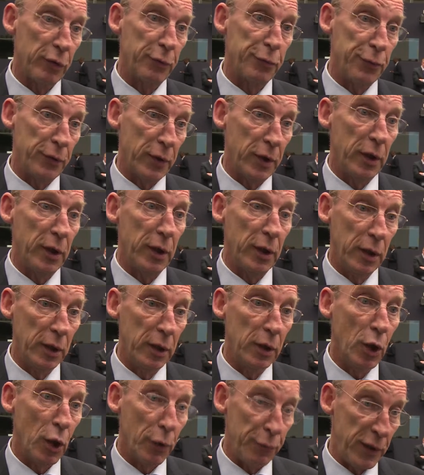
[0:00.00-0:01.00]

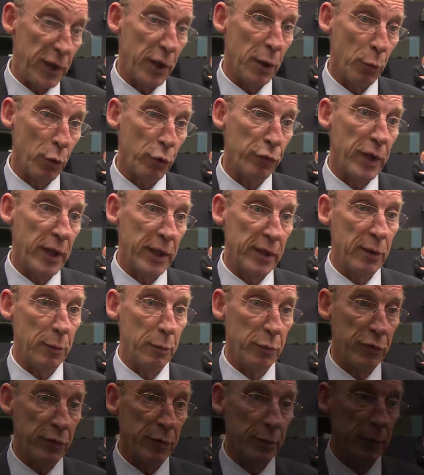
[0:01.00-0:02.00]
of e-commerce
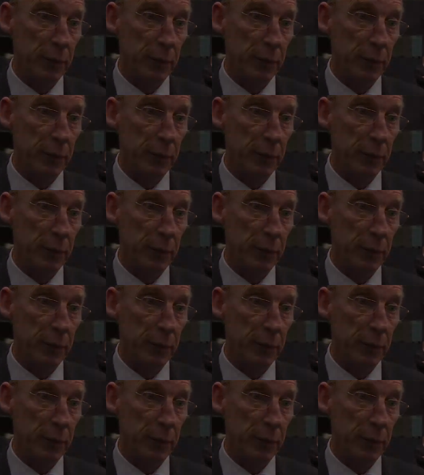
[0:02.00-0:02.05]
items.